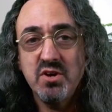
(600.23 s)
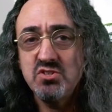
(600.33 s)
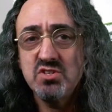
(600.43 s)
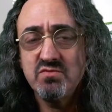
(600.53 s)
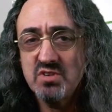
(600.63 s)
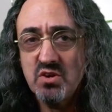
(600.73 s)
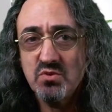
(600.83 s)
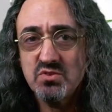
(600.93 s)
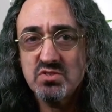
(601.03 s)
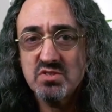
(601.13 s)
of
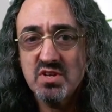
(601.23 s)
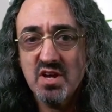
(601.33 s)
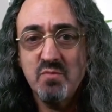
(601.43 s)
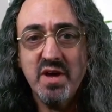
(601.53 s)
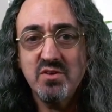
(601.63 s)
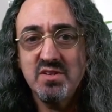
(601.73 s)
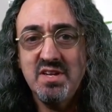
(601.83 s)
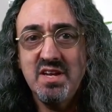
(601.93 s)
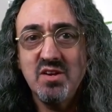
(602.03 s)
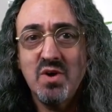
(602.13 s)
notes about
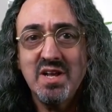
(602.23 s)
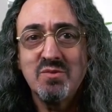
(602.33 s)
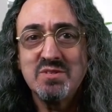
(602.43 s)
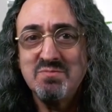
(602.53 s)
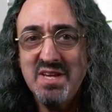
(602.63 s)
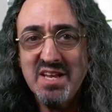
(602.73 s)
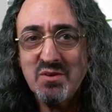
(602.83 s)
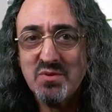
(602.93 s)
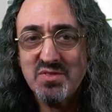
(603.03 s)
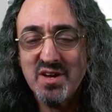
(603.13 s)
Neat while I was meeting with
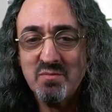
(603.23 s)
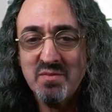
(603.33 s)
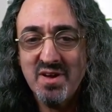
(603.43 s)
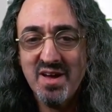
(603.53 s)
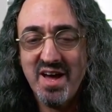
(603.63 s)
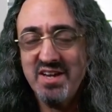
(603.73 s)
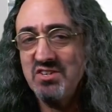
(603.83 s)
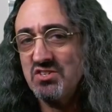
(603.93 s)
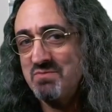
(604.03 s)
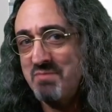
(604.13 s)
them, I could just
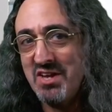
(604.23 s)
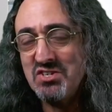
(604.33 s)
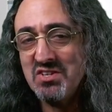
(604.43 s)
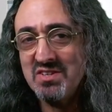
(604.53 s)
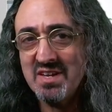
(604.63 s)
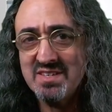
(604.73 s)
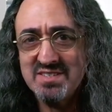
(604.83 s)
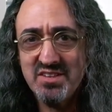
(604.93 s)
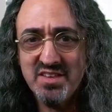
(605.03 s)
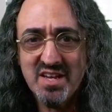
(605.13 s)
mention things and they'll
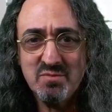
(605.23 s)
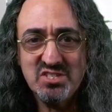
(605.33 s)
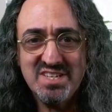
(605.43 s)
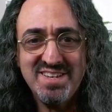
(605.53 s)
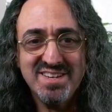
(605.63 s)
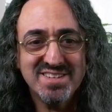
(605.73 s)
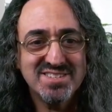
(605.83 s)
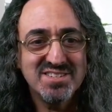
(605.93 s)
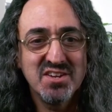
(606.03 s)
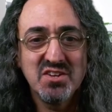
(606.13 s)
think I'm a genius.
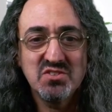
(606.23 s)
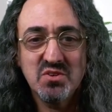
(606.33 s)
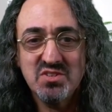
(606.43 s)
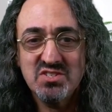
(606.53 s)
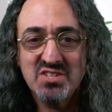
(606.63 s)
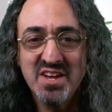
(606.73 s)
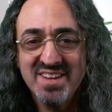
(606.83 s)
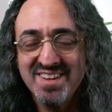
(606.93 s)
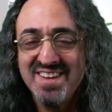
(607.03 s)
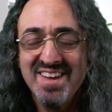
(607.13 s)
So this is,
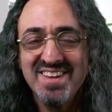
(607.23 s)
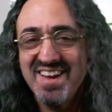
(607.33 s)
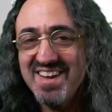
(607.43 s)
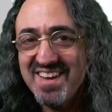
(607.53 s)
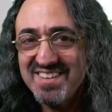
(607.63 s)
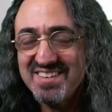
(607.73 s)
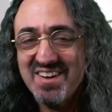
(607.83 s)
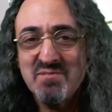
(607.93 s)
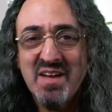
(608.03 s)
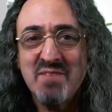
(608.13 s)

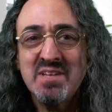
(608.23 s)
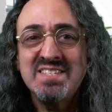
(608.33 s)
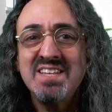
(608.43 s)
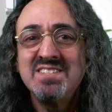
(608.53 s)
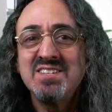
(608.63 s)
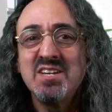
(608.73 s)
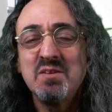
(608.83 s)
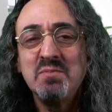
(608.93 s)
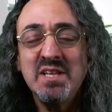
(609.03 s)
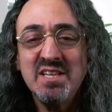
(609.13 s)
I'm not saying this is going to
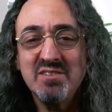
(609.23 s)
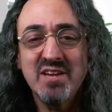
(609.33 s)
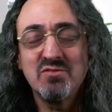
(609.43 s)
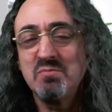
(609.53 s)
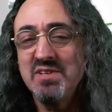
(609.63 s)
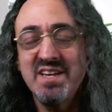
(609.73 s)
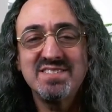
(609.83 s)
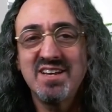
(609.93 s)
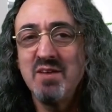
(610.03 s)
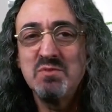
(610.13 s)
completely like replace
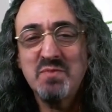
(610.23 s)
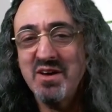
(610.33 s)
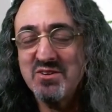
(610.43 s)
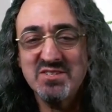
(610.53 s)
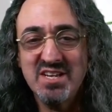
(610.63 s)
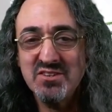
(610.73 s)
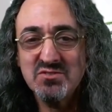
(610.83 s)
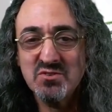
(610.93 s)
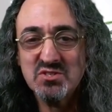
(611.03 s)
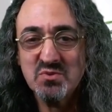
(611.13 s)
HubSpot or
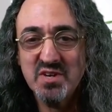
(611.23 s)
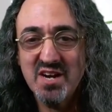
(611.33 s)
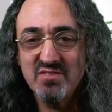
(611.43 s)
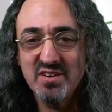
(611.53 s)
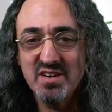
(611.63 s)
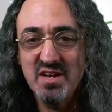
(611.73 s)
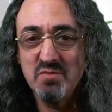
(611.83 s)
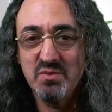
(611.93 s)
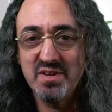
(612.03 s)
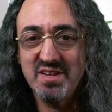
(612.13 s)
Salesforce or whatever,
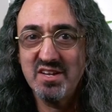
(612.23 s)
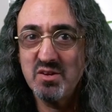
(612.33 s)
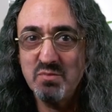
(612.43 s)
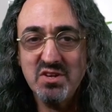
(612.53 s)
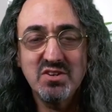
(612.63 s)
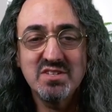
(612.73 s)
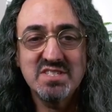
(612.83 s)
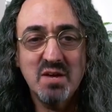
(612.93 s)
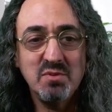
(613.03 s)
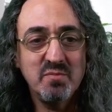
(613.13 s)
but it could be a good
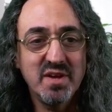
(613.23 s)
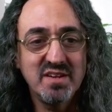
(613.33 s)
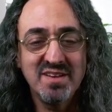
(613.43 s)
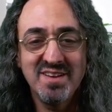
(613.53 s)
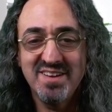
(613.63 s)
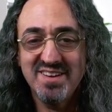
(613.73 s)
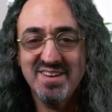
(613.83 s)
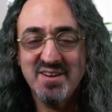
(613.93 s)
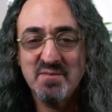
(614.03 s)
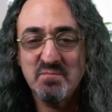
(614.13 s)
supplement.
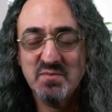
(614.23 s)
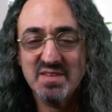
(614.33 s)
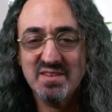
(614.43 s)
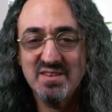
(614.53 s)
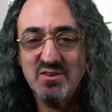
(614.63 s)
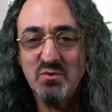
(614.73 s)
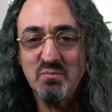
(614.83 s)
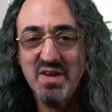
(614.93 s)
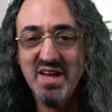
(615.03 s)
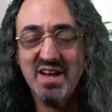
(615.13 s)
Oh
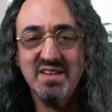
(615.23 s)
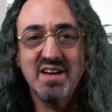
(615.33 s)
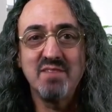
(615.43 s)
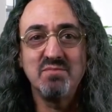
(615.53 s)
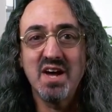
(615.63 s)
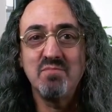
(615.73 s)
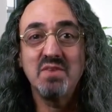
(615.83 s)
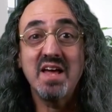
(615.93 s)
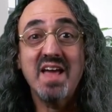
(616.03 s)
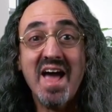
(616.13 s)
man, I'm
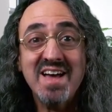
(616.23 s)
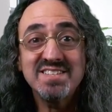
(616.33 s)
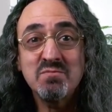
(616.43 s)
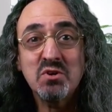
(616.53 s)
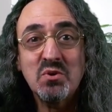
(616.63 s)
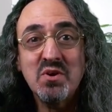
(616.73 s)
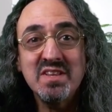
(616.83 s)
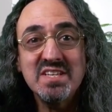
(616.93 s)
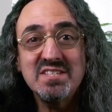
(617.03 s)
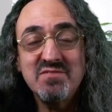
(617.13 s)
like, as I'm recording
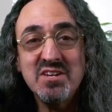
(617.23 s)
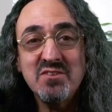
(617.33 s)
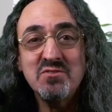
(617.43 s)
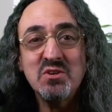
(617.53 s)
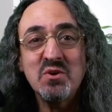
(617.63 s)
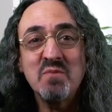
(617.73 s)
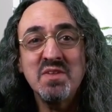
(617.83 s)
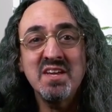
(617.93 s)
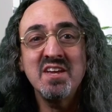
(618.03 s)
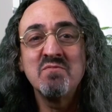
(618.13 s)
this video for you, I'm
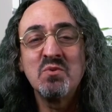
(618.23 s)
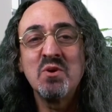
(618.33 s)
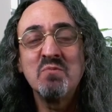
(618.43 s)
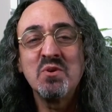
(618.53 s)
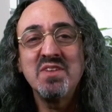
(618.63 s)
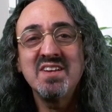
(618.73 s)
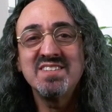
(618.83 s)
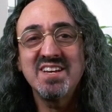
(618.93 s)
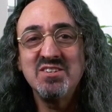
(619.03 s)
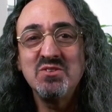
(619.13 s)
thinking of more and more things I
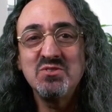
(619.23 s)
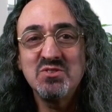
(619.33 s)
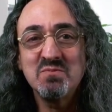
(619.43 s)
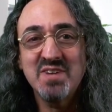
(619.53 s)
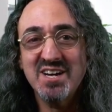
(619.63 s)
can use Zoom Docs